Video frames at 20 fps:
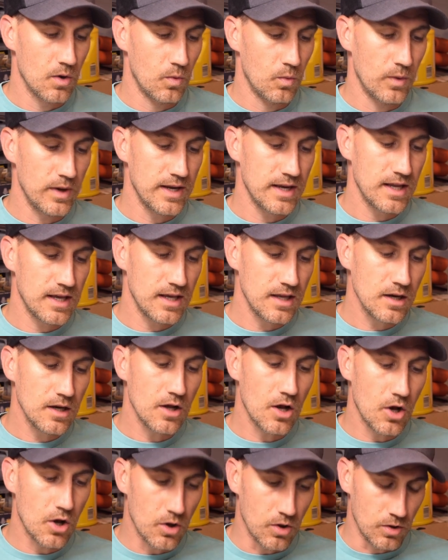when in
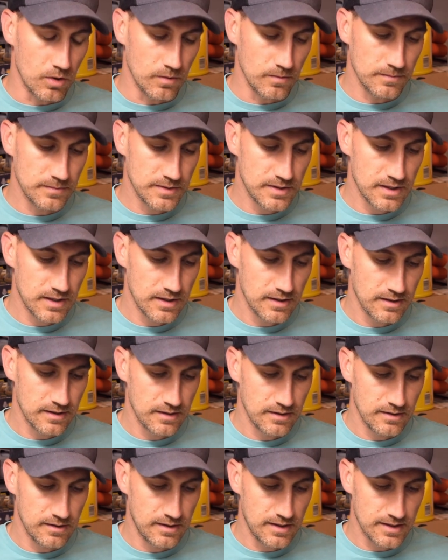ohms,
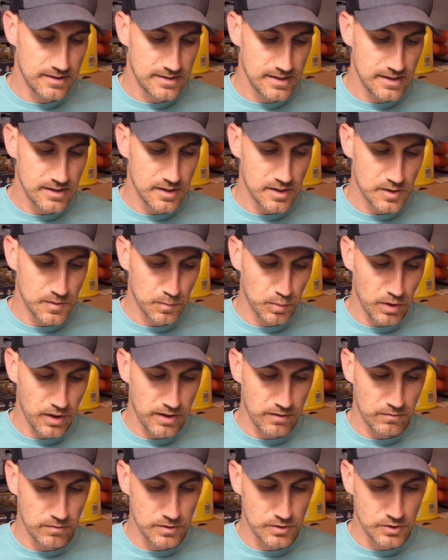does it
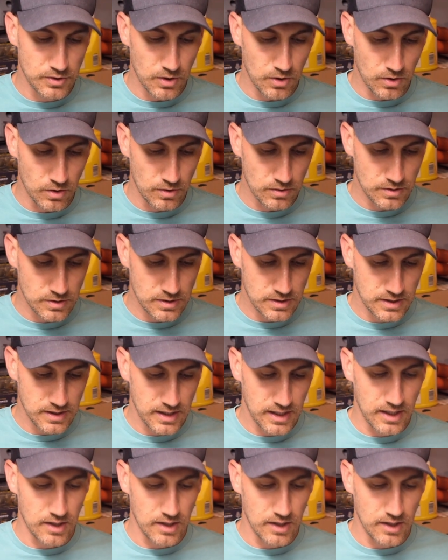display results